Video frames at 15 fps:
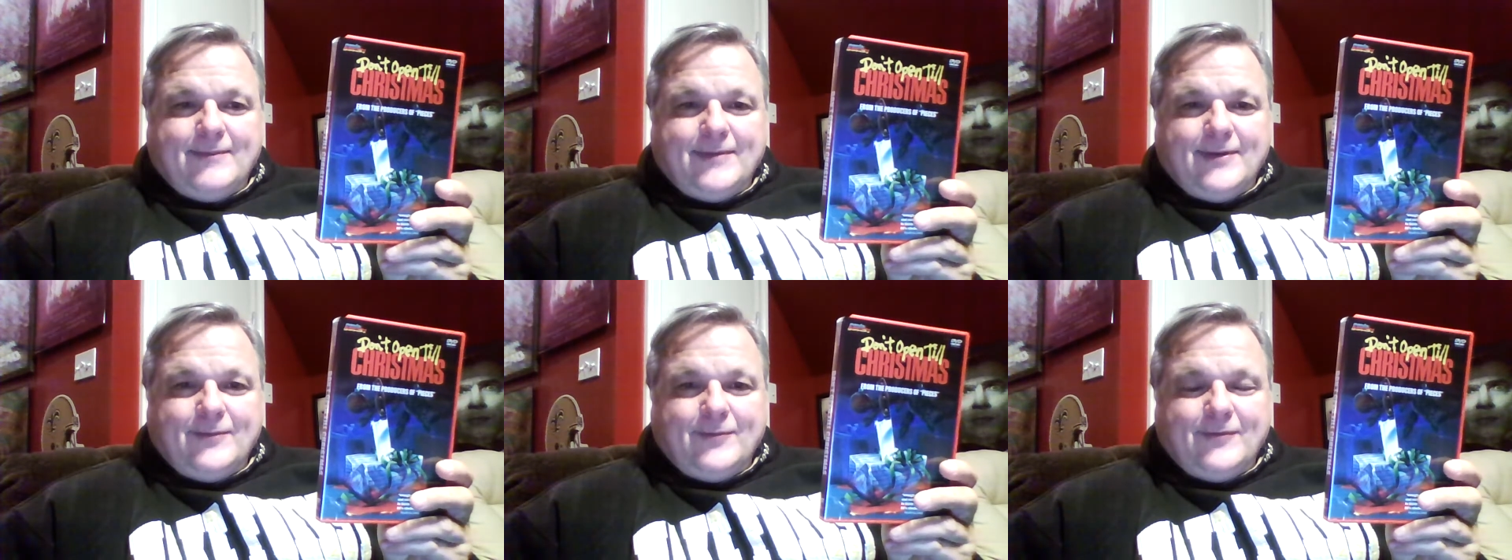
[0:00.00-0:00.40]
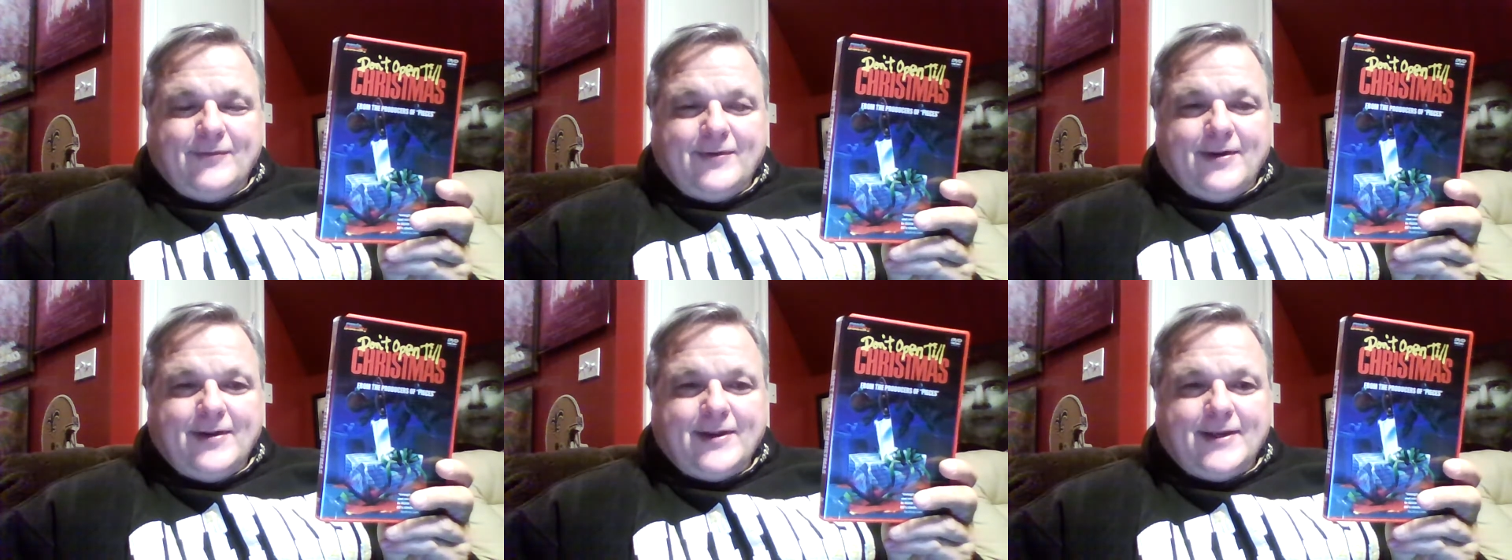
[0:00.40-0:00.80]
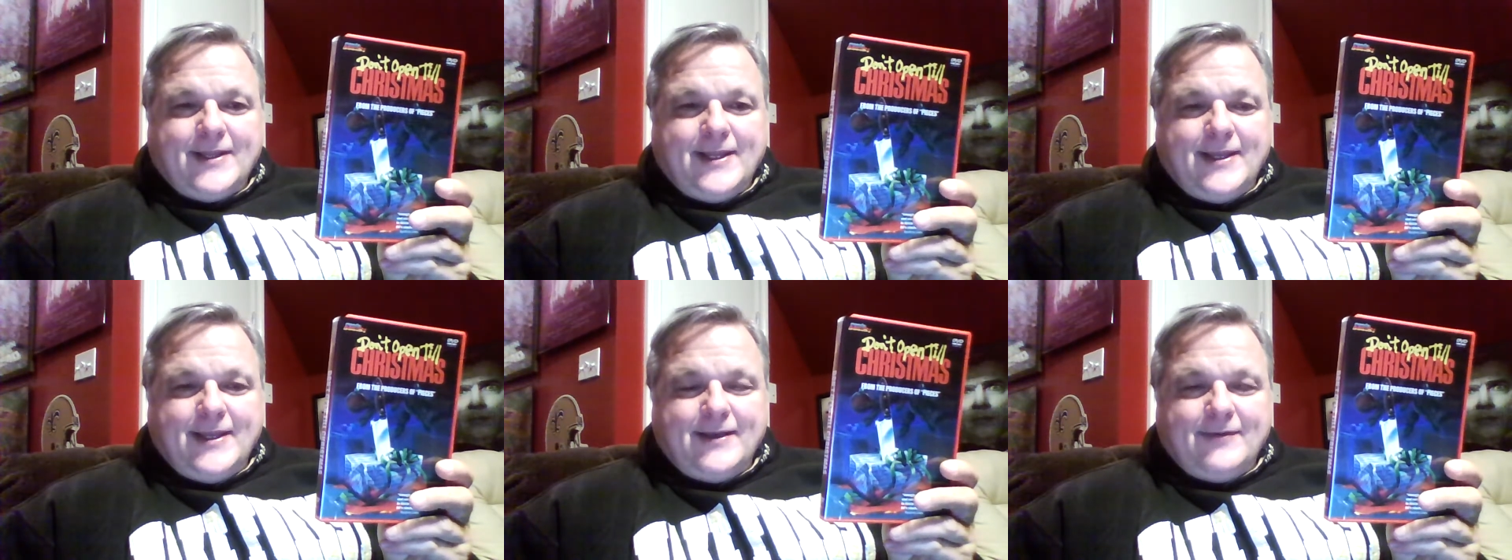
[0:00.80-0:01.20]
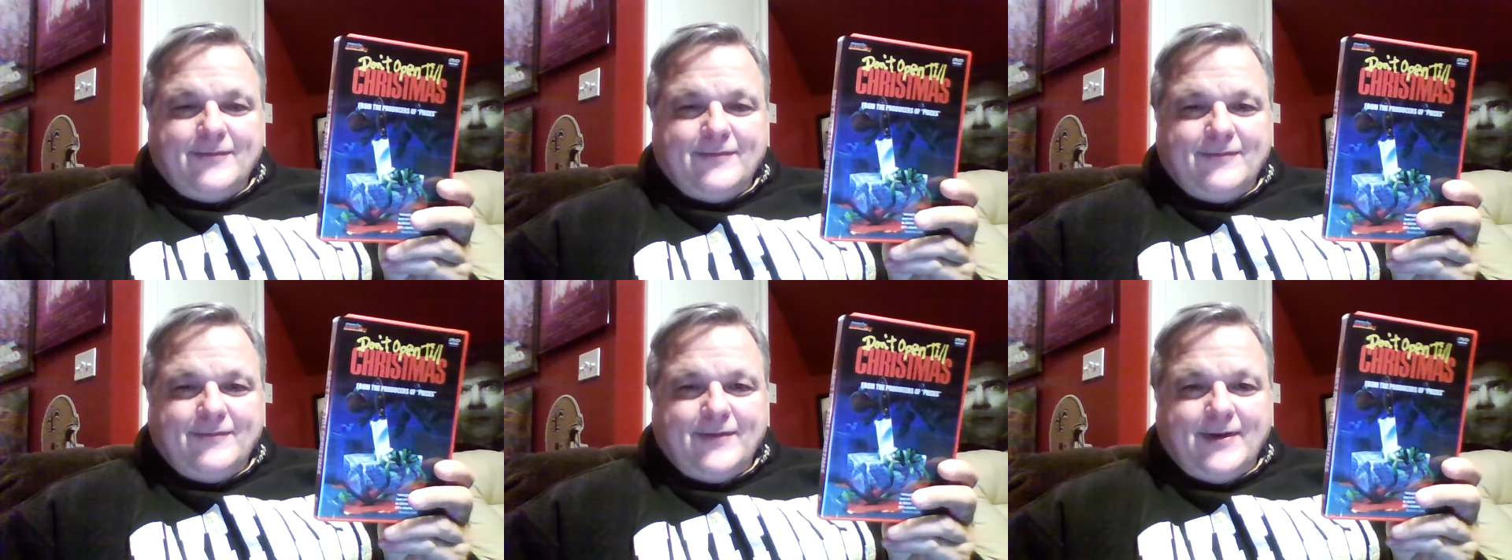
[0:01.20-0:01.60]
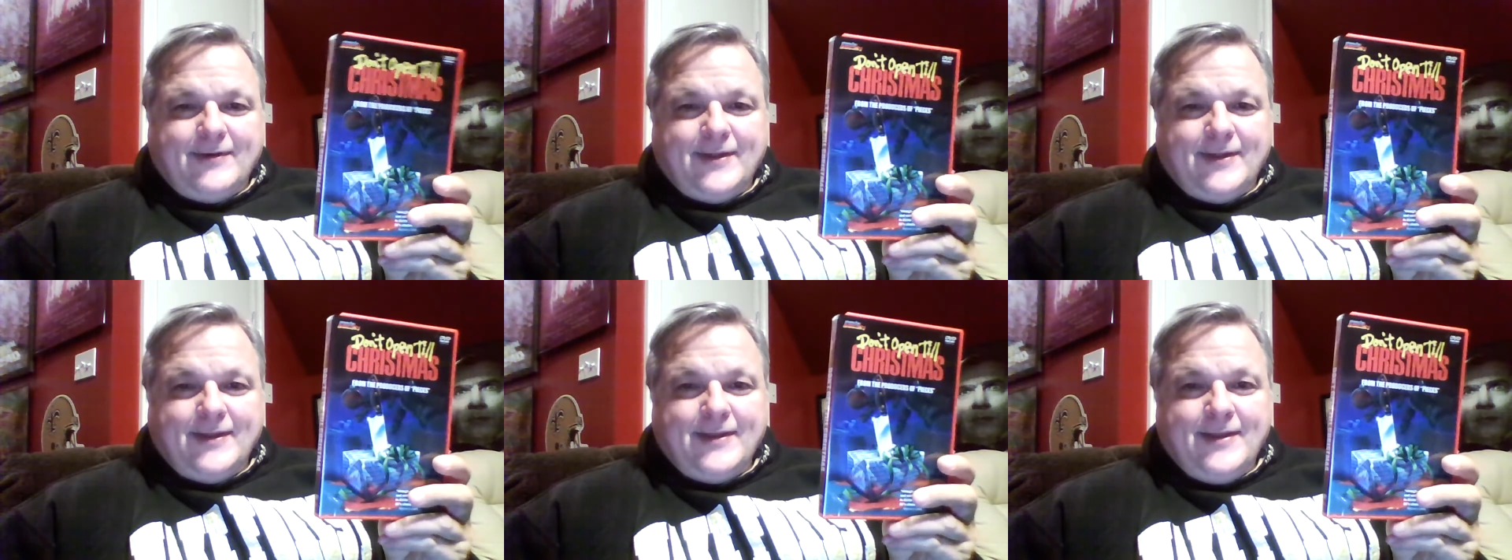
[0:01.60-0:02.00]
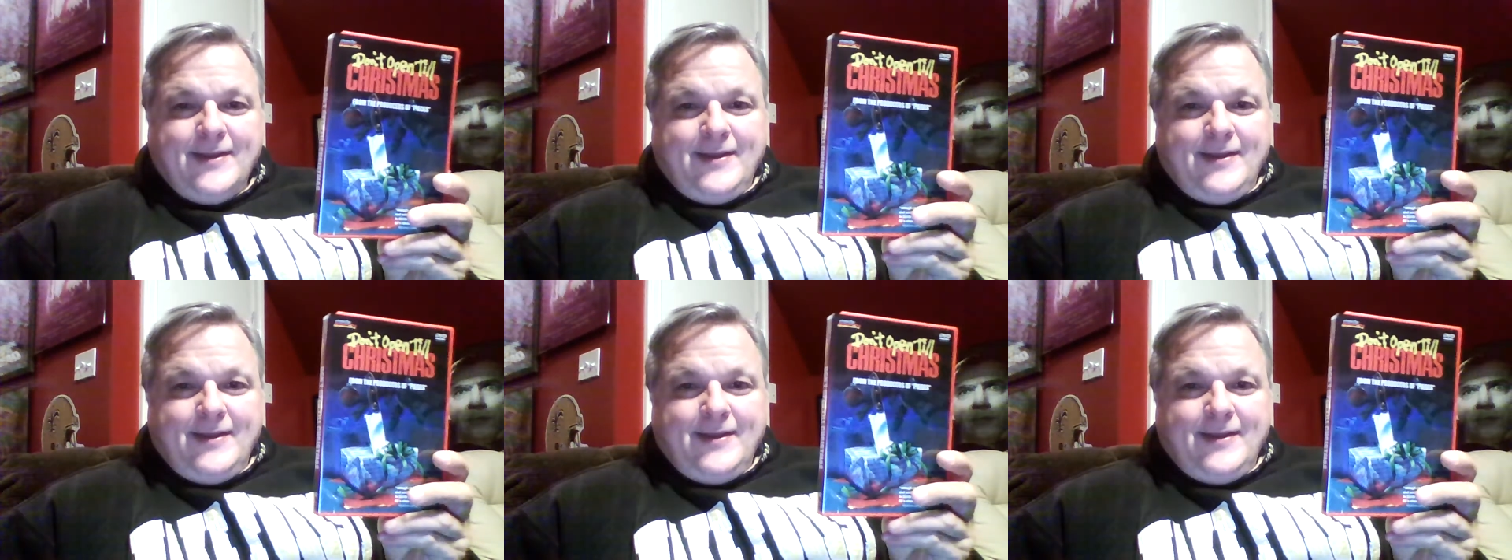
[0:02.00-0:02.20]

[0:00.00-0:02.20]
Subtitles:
But what you are going to get is a very